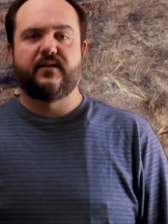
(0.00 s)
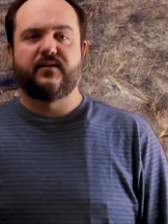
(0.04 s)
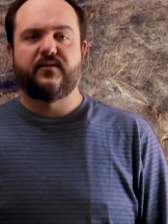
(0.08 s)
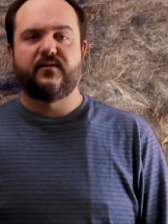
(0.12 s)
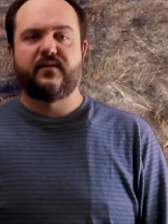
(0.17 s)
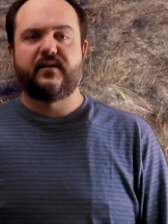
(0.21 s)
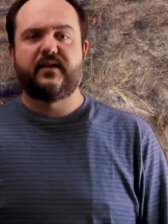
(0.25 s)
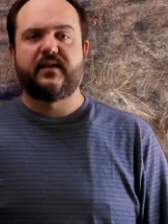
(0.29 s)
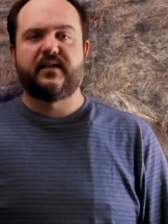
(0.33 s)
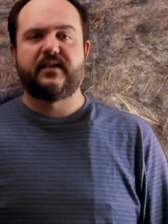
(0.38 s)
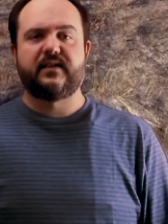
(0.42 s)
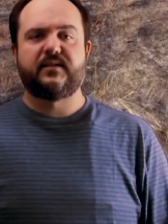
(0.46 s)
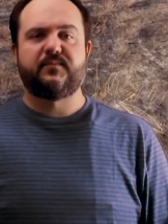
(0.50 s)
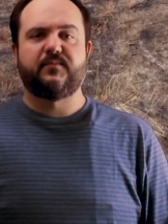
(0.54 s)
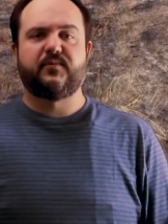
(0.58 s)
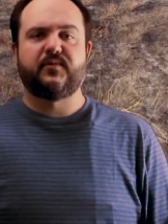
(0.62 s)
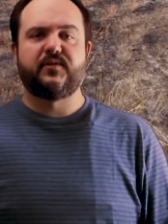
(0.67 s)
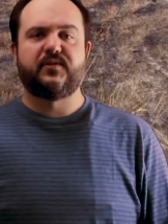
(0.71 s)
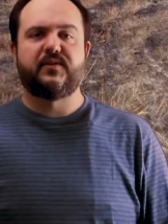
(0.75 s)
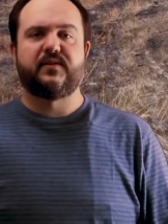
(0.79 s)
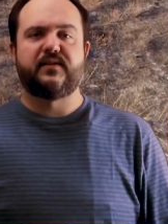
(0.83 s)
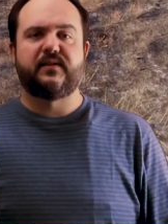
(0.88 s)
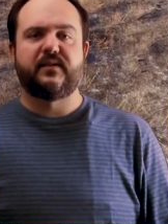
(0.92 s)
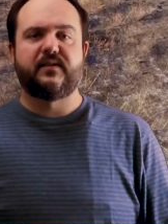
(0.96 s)
Trees,
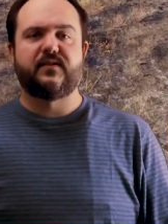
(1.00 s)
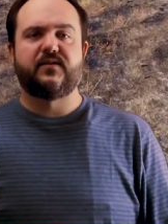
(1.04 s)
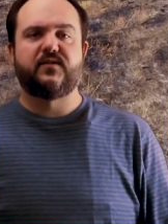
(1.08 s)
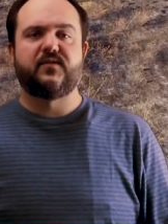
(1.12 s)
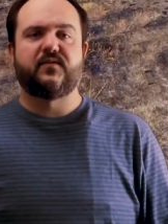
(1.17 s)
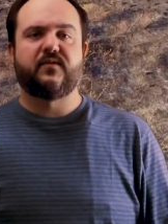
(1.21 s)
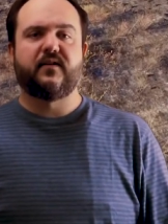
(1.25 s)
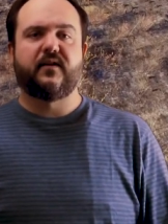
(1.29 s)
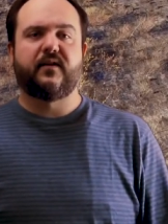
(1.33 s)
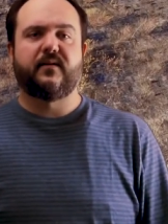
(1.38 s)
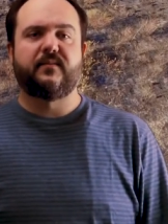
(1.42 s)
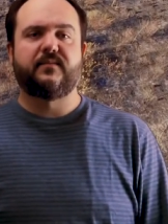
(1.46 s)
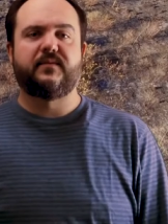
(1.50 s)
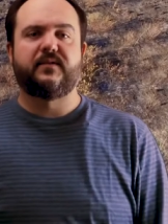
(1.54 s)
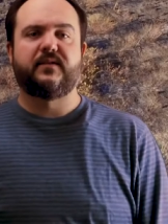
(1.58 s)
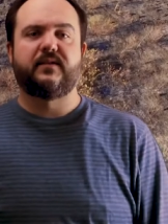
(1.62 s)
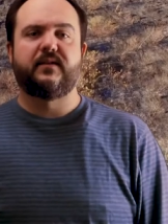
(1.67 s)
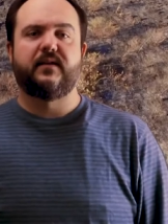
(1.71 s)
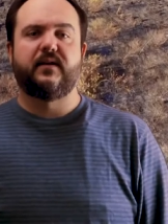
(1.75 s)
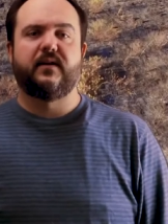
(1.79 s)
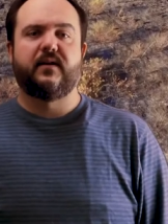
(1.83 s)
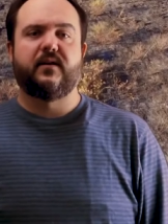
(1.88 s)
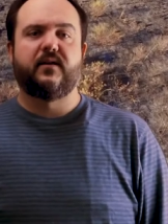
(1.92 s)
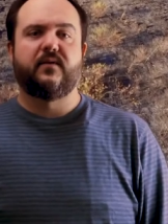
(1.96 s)
bushes, and
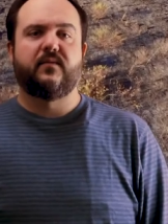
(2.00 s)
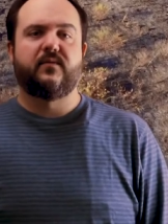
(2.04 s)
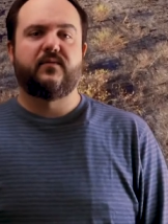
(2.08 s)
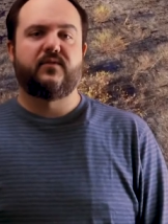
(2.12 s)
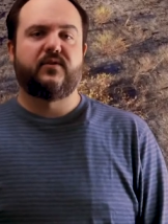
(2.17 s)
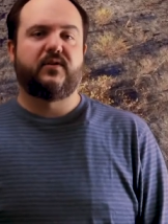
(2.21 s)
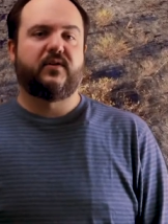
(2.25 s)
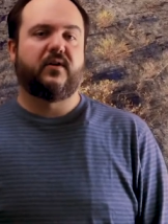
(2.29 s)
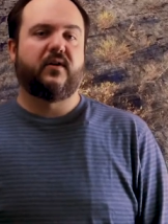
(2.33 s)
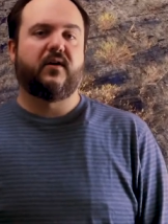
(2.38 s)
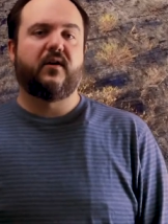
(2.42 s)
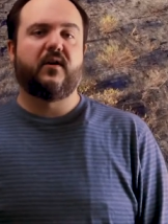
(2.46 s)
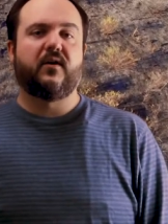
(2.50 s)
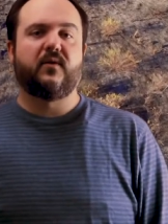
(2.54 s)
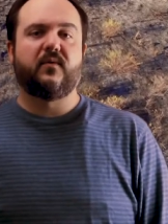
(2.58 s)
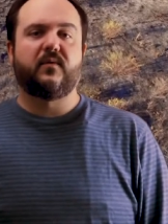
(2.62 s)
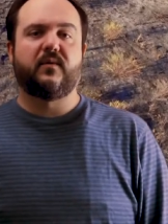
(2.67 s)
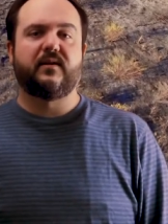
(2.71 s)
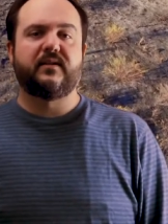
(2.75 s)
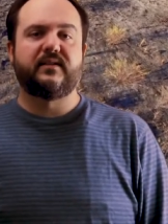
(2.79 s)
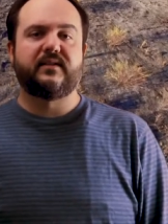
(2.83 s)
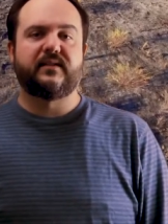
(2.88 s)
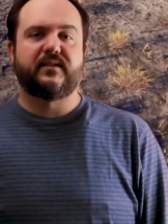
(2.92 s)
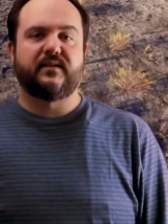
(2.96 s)
shrubs which had
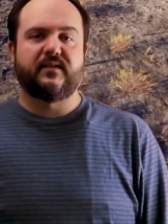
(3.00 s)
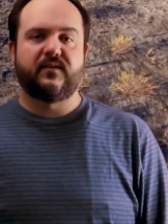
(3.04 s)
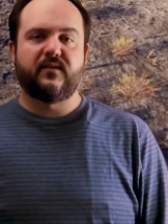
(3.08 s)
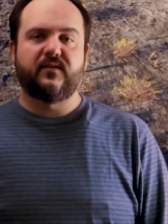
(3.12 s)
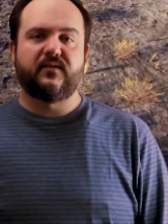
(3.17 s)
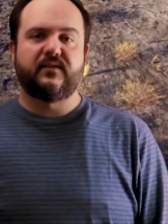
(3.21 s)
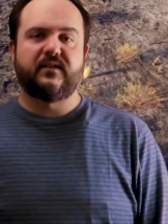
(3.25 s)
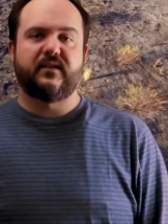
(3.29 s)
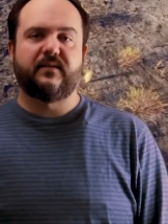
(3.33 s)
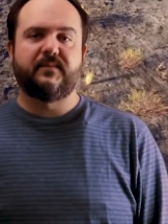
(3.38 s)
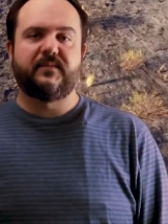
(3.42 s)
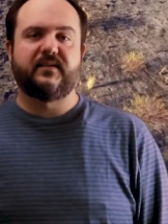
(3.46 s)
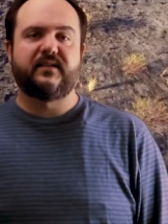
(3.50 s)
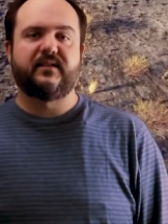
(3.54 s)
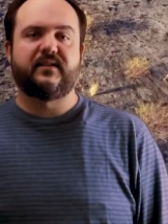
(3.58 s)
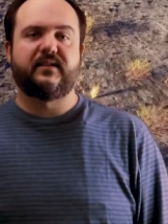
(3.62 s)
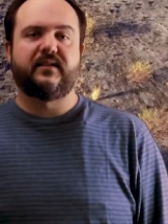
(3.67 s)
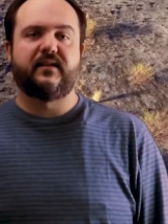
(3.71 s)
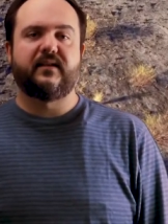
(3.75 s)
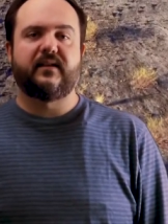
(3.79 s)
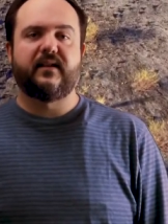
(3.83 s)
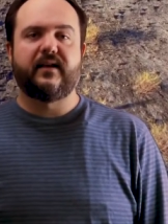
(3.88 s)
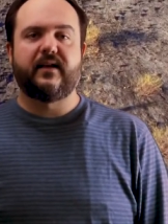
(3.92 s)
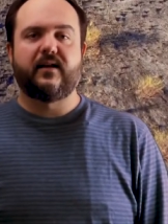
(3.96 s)
all once soaked up the
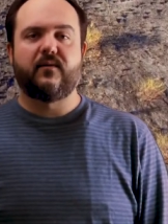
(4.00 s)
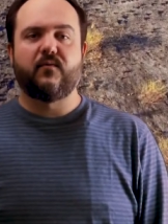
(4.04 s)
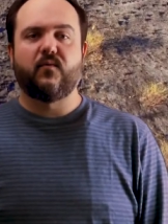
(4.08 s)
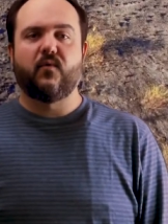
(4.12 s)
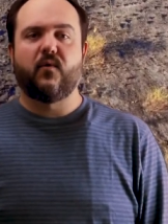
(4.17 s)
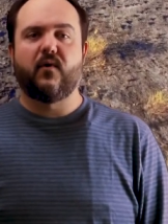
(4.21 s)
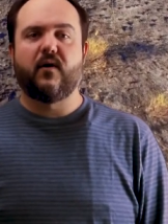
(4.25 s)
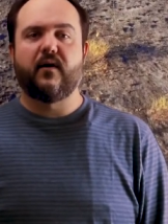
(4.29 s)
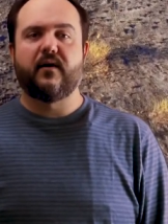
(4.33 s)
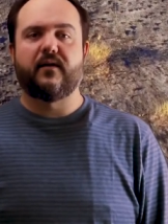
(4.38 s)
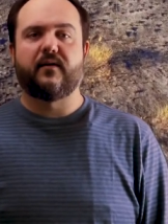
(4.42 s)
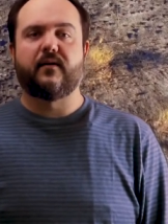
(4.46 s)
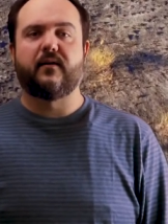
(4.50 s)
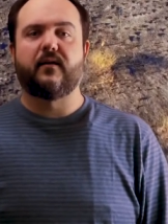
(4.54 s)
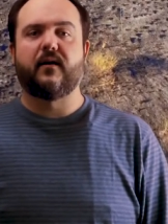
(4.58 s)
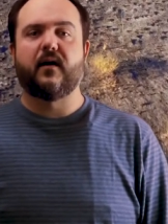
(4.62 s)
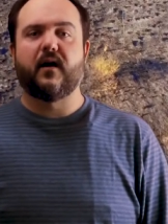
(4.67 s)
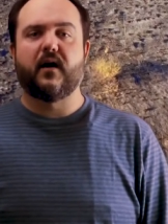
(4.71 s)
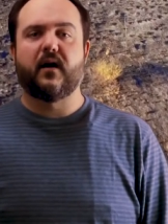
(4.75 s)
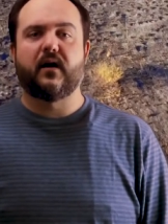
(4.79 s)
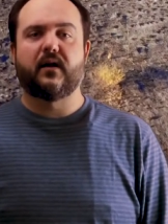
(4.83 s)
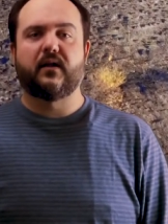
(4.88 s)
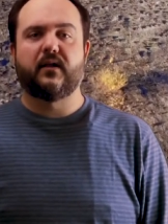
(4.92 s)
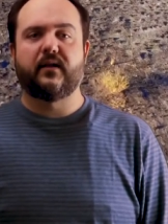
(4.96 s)
sunlight and
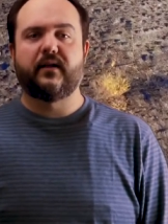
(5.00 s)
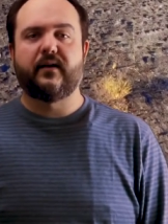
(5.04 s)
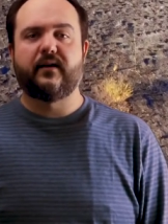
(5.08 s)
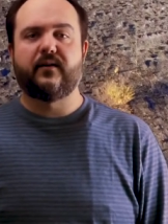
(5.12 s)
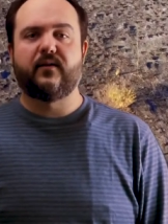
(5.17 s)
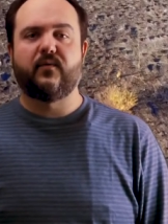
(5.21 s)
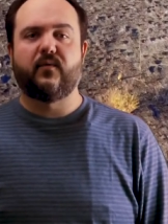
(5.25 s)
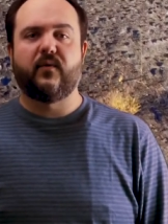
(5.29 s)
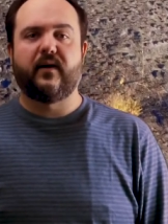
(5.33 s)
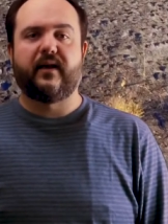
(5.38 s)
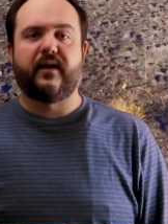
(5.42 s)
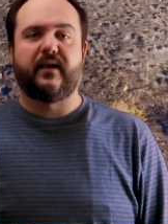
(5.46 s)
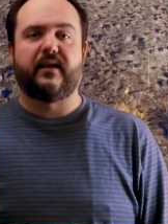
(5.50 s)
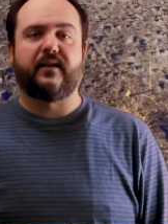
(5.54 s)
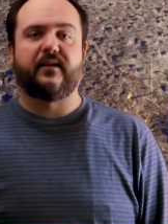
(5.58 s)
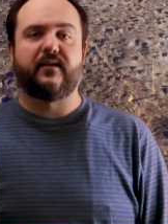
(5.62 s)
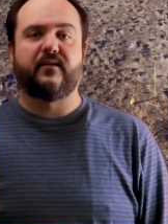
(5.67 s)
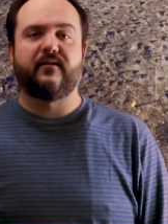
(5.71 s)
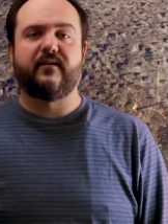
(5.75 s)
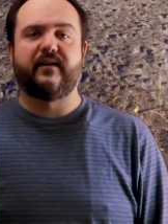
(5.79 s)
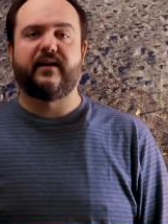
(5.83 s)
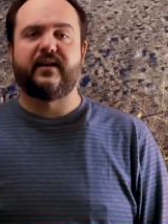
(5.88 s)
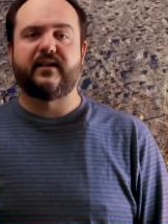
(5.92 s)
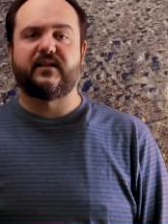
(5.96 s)
water, are cleared away in
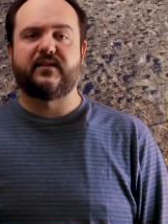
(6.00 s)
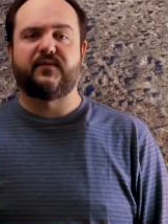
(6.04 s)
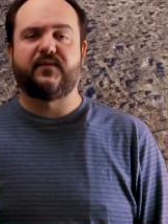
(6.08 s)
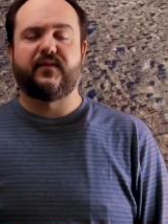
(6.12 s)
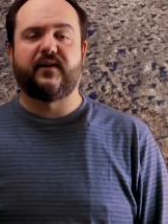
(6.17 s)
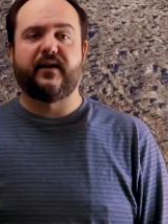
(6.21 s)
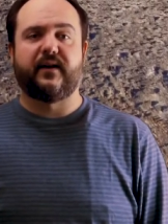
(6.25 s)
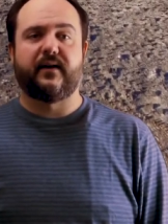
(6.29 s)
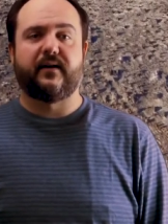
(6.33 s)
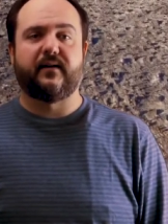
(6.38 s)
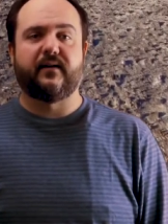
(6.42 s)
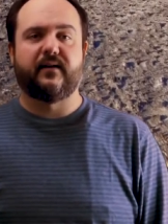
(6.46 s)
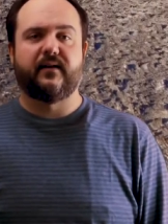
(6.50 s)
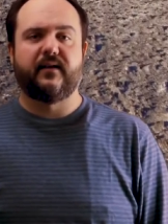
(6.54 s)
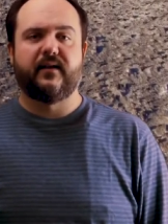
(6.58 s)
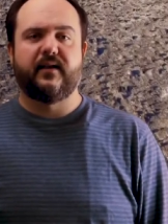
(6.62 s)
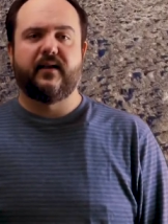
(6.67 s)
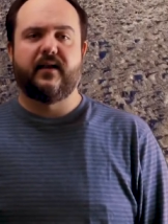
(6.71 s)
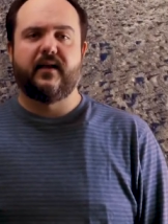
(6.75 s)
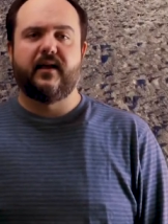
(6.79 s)
the grass fire.